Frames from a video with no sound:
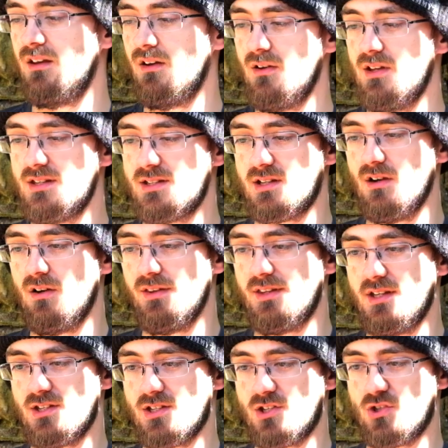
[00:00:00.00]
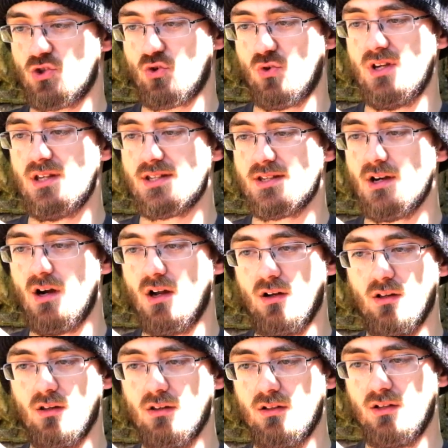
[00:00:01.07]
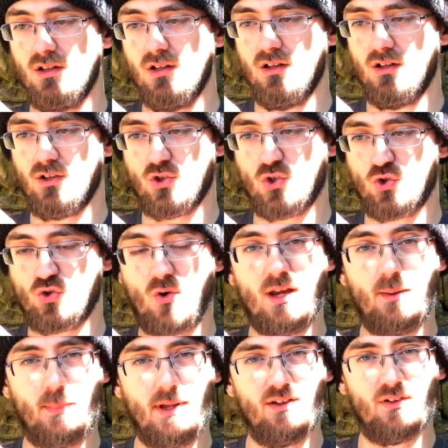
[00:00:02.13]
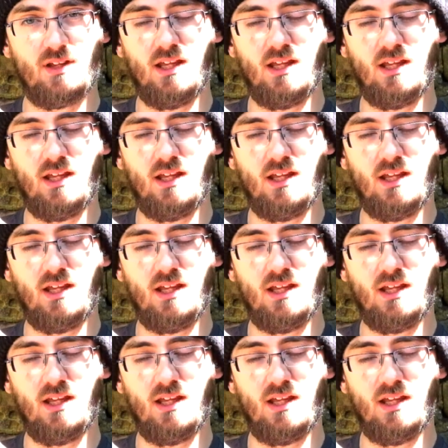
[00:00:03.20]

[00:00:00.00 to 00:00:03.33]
know, it's got this street style kind of straight pivot